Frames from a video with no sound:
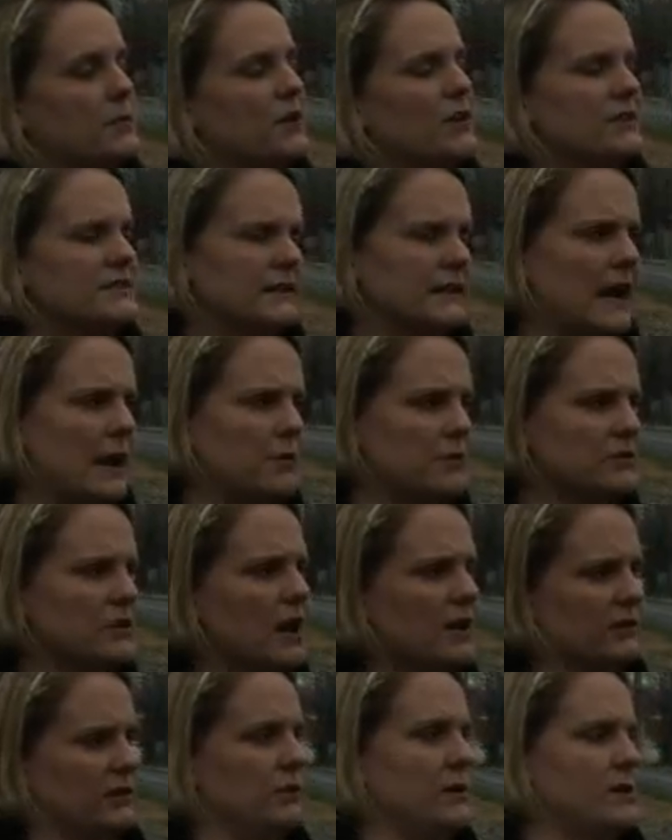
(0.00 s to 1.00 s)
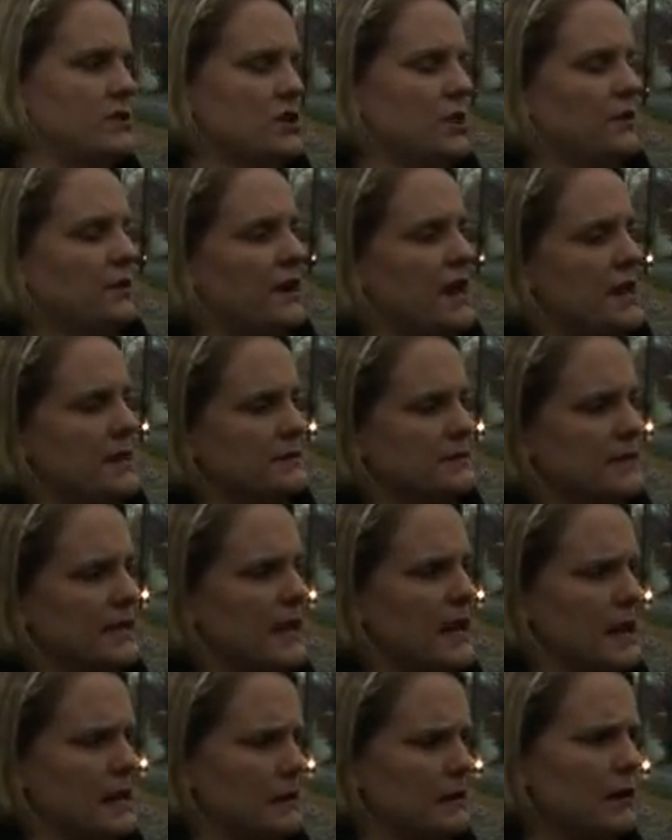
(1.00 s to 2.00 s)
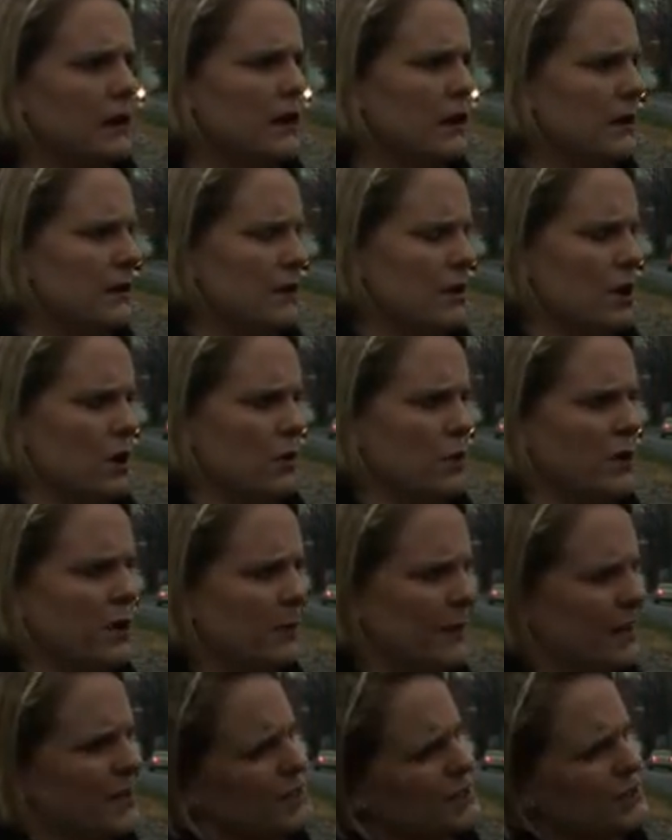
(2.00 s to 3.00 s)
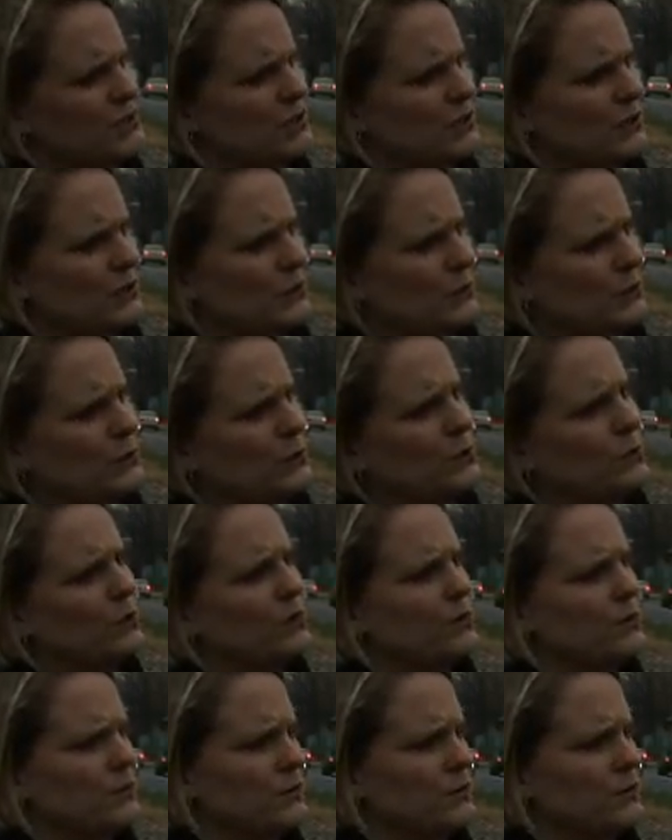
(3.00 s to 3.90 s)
Chris and I were talking to each other, kind of saying, what are we going to do?